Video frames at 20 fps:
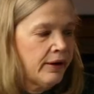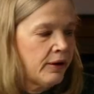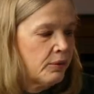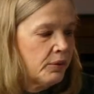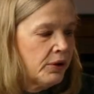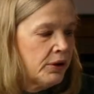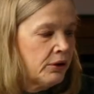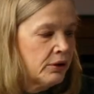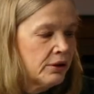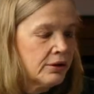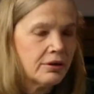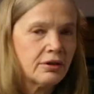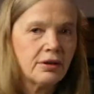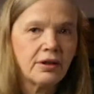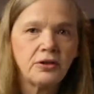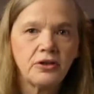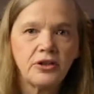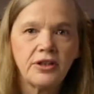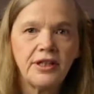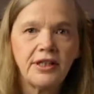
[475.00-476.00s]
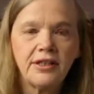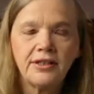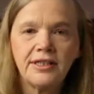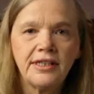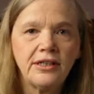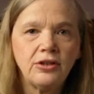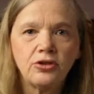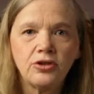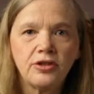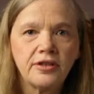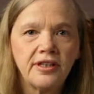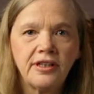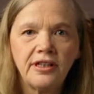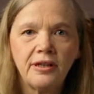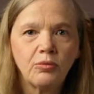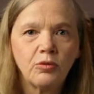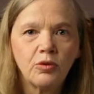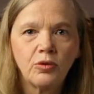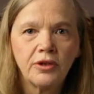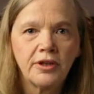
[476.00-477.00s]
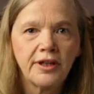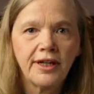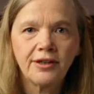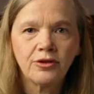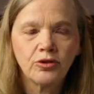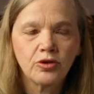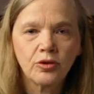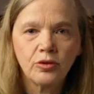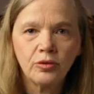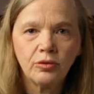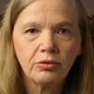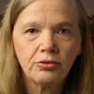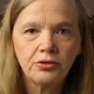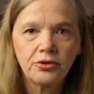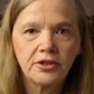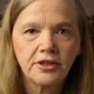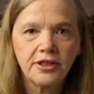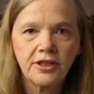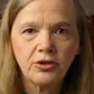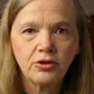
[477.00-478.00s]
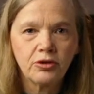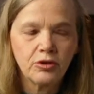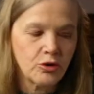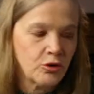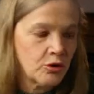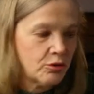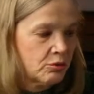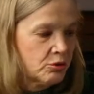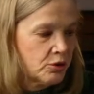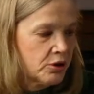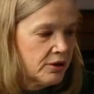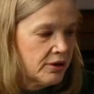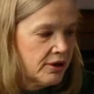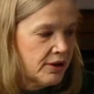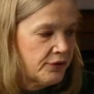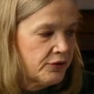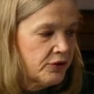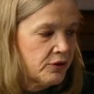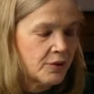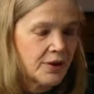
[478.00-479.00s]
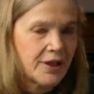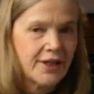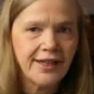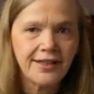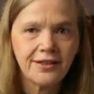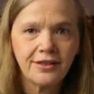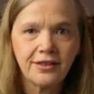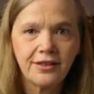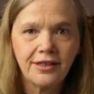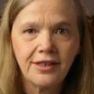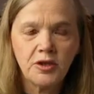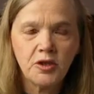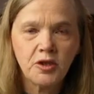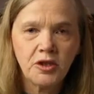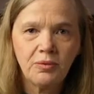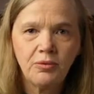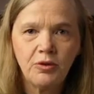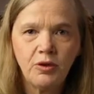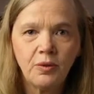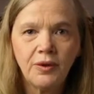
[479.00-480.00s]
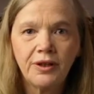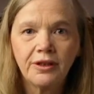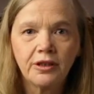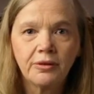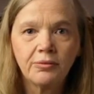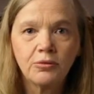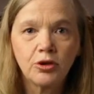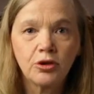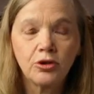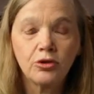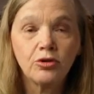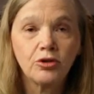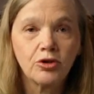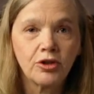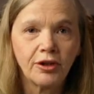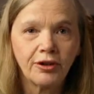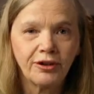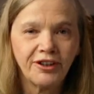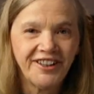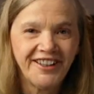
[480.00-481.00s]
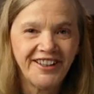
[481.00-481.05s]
we're not going to get teachers anymore in our school to teach your children. If you would like to teach them, you're welcome to do so.